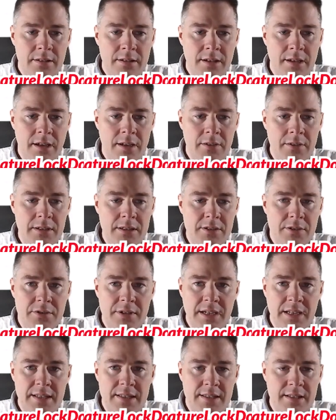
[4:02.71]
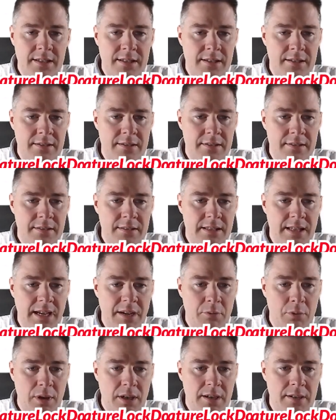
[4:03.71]
Oh, it created that
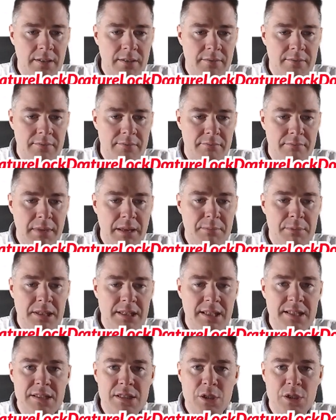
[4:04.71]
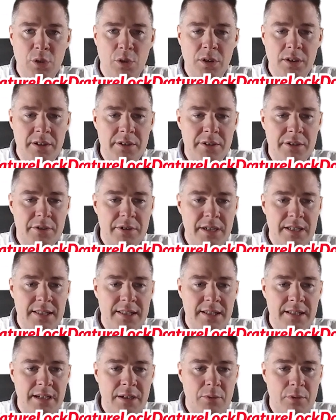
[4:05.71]
one. Maybe the installer
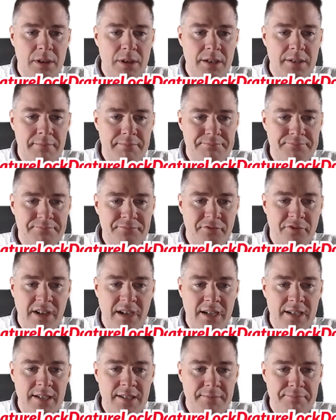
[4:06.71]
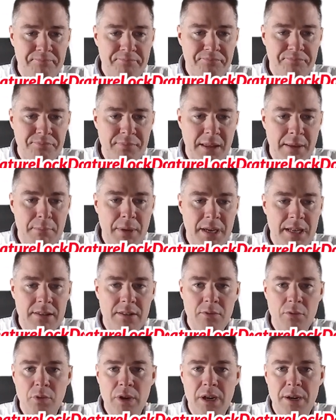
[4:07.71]
created that one. Fine.
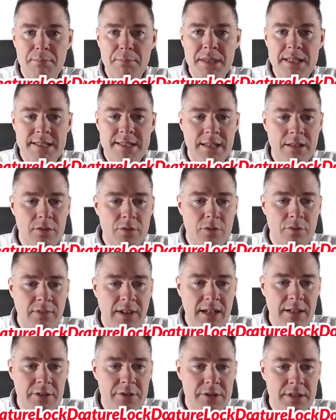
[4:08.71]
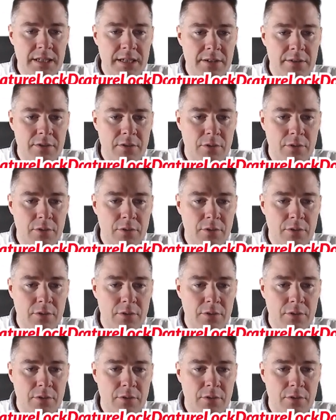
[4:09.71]
But we are missing two values here.